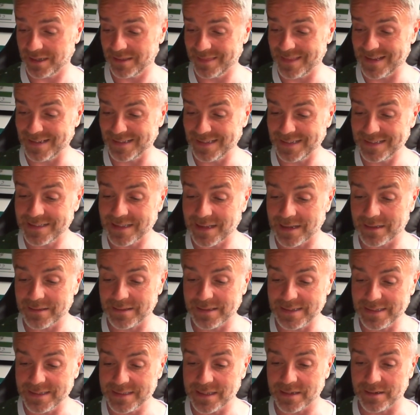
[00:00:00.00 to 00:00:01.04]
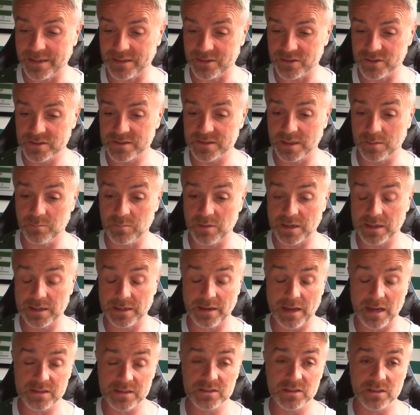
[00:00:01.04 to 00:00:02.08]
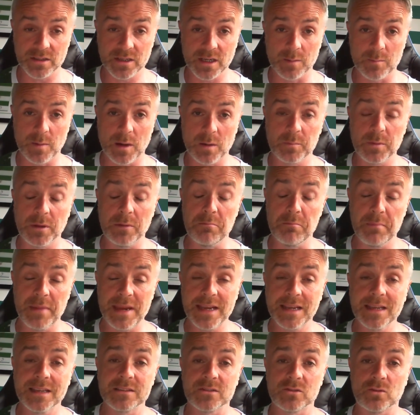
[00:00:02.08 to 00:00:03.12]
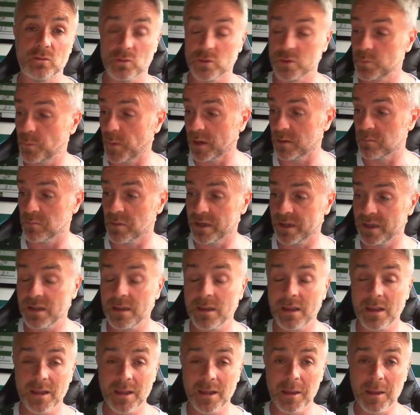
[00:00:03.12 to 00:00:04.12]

they need a Rangers team that can actually come up and make us go and spend money,